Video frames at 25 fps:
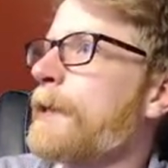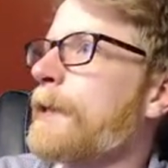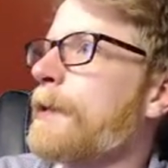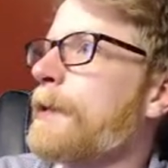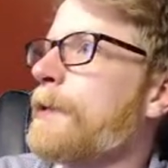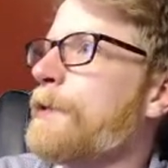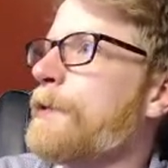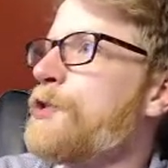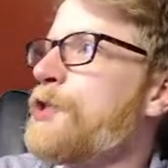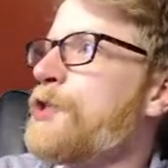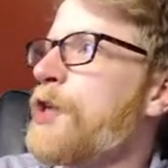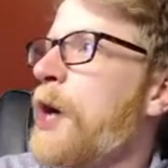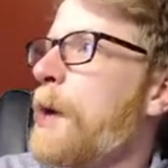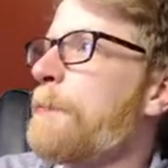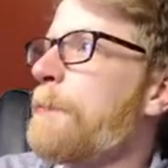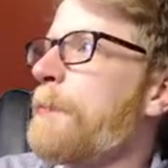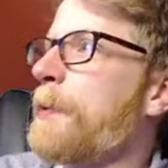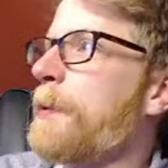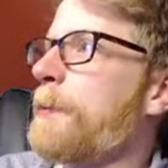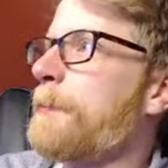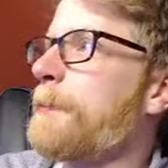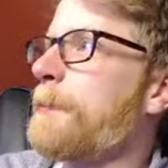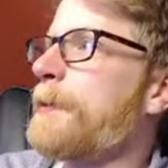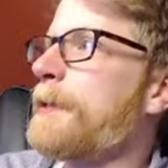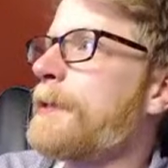Jump
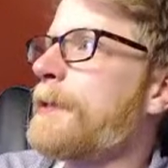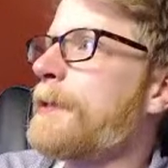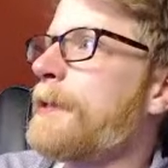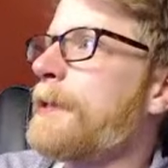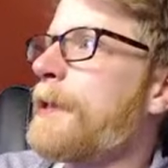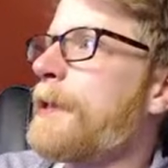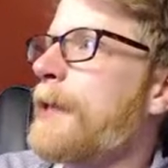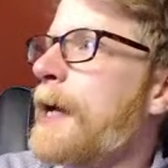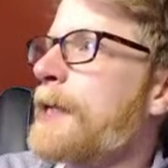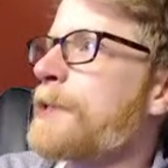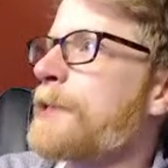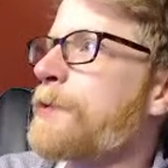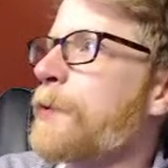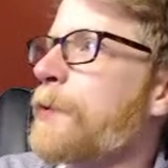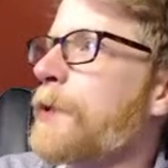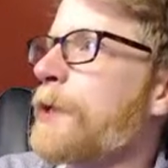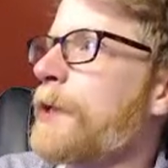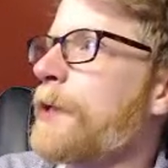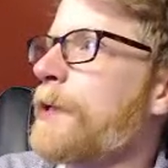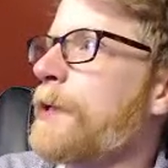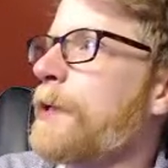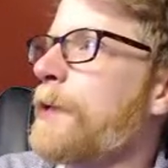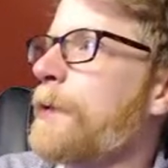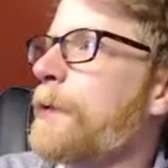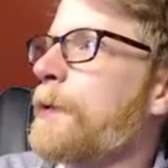them. That's what you
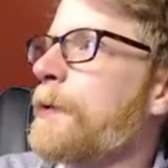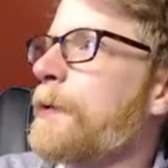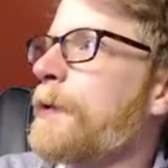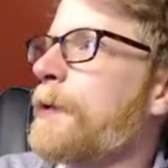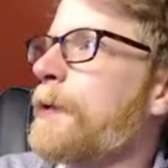do.